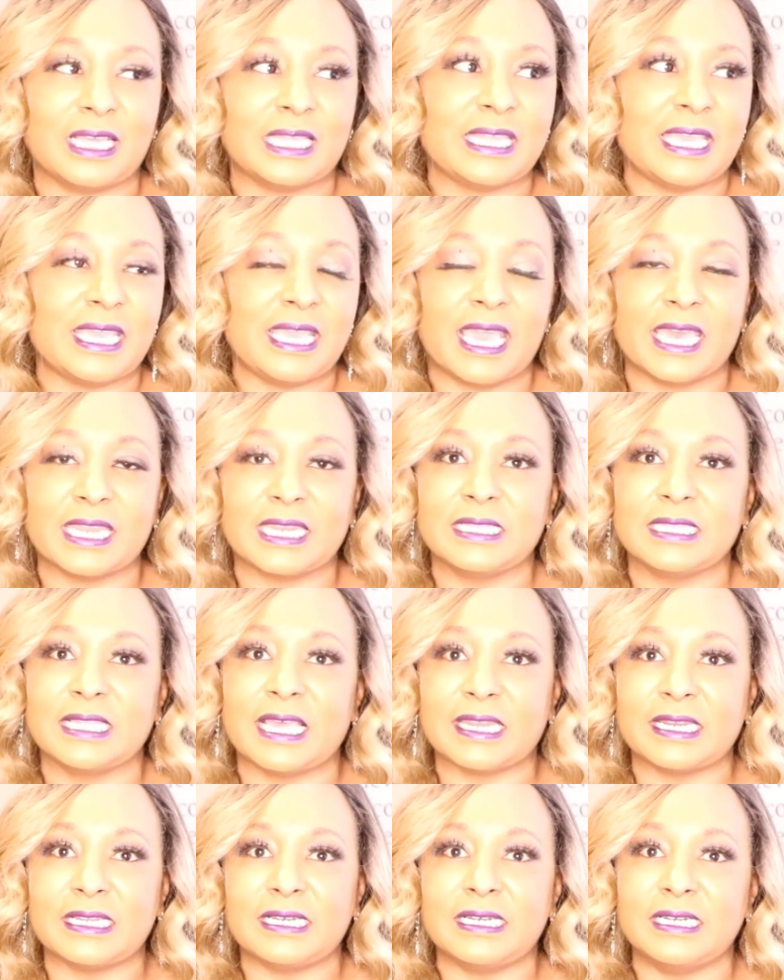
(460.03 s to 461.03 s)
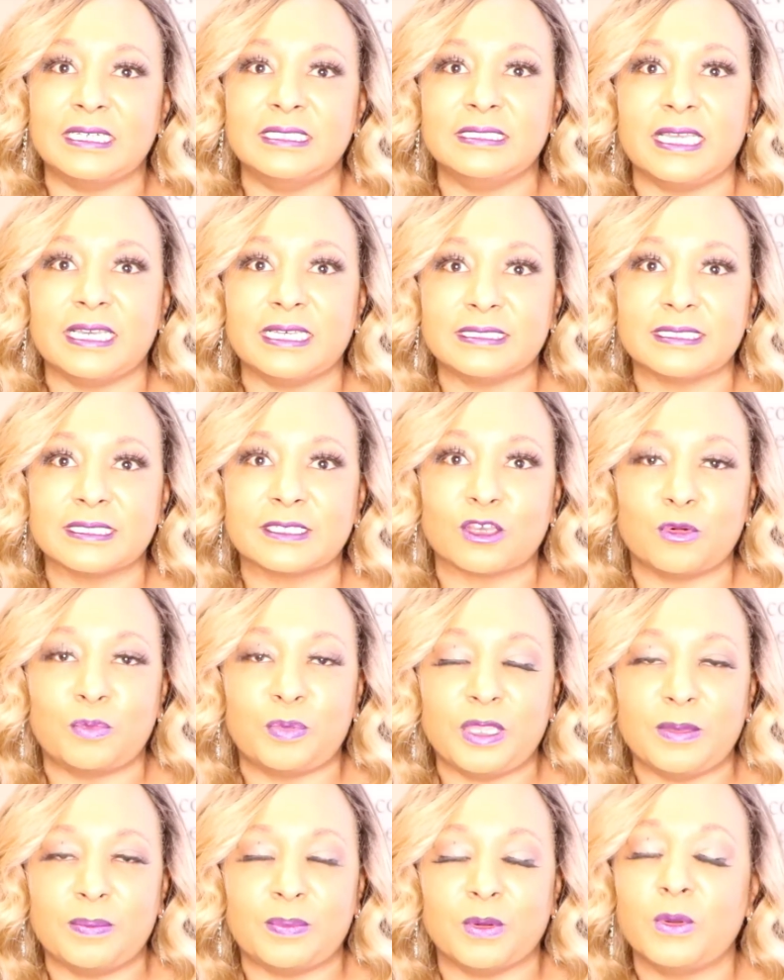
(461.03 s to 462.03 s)
They had a lot of unethical
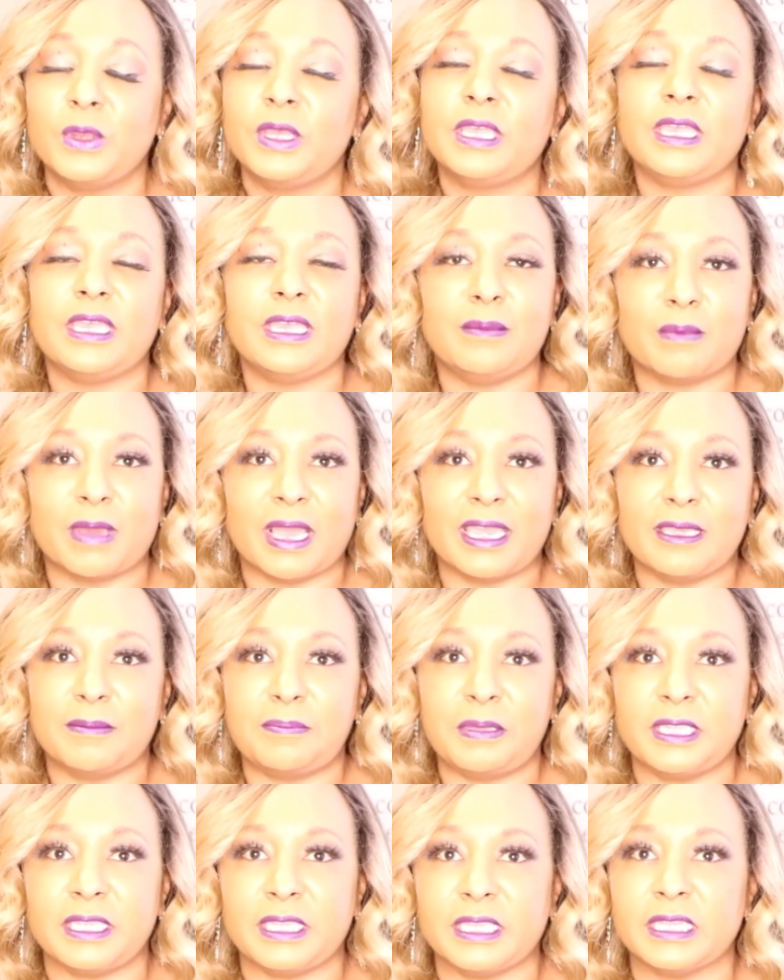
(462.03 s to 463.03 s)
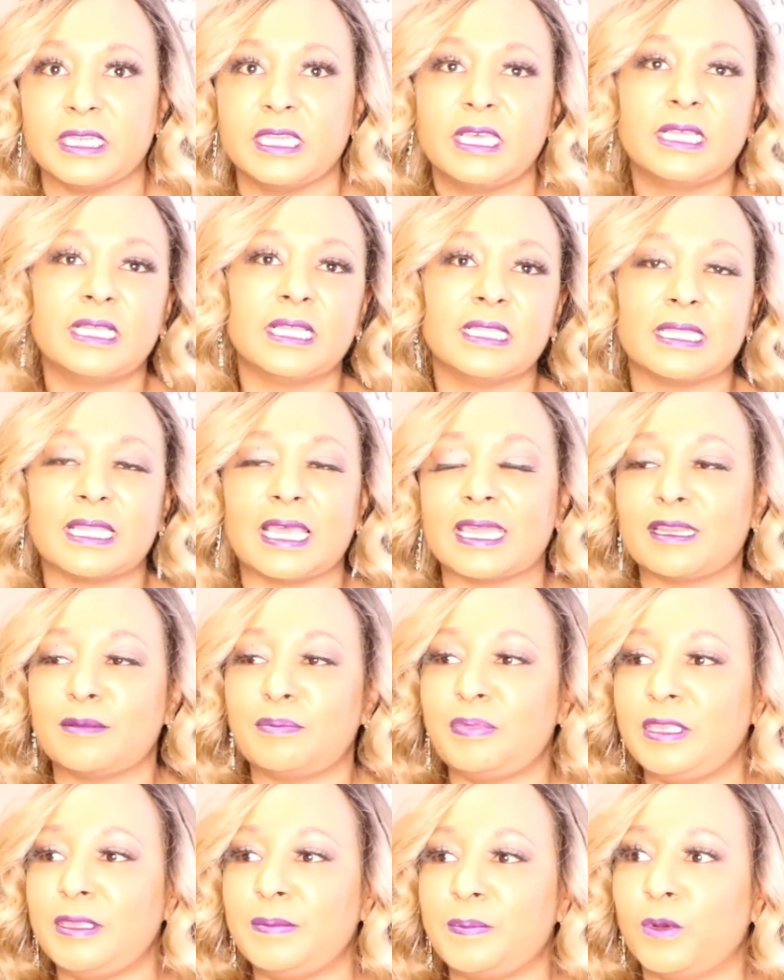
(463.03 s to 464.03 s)
people, in my opinion. A lot
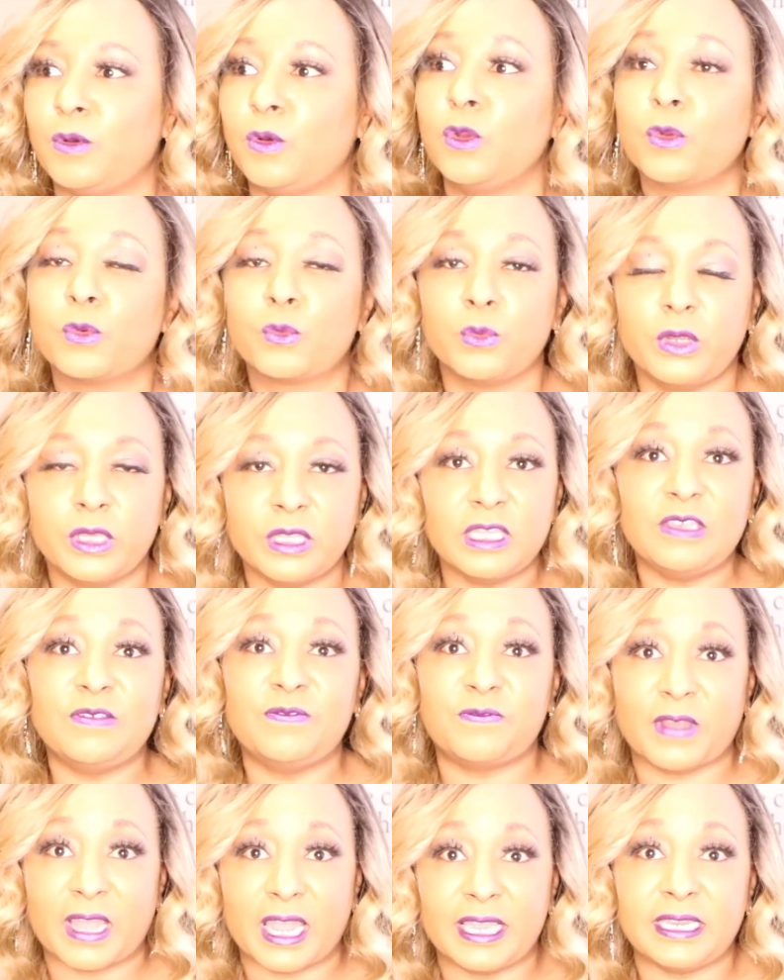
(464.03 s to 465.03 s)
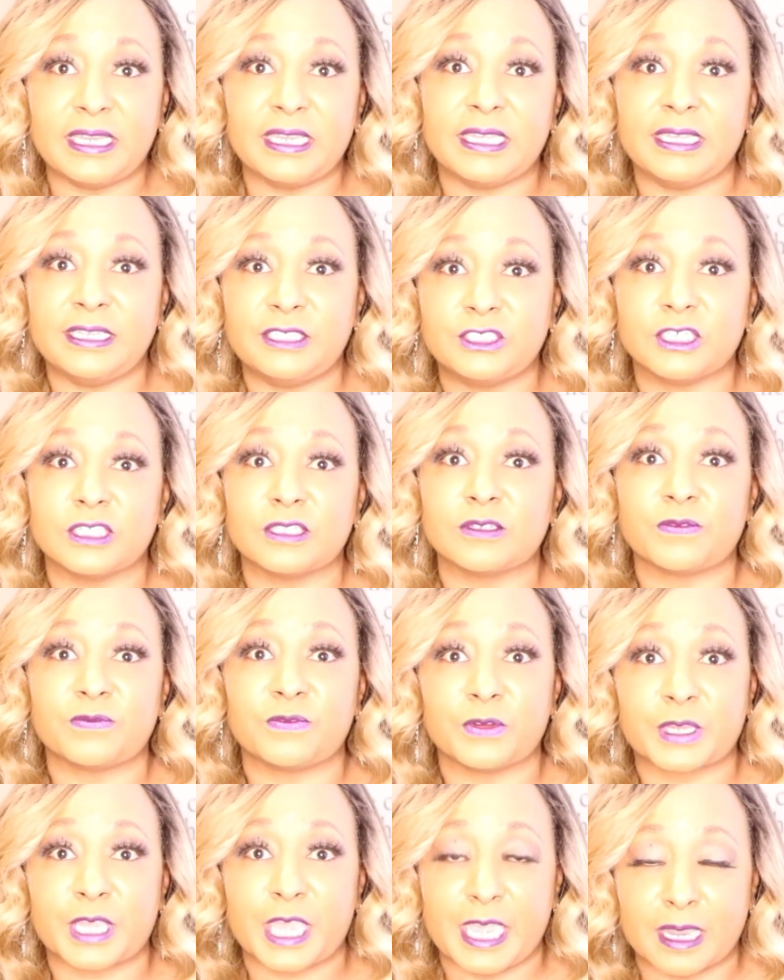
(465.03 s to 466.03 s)
of people really fighting each other
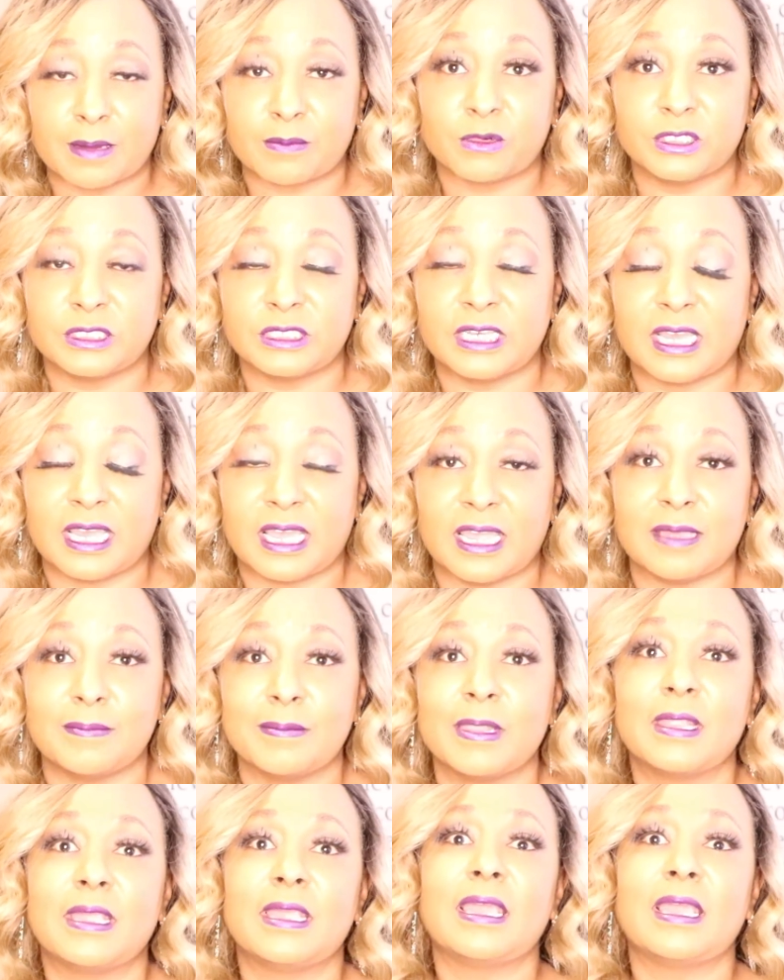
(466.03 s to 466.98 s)
for camera time.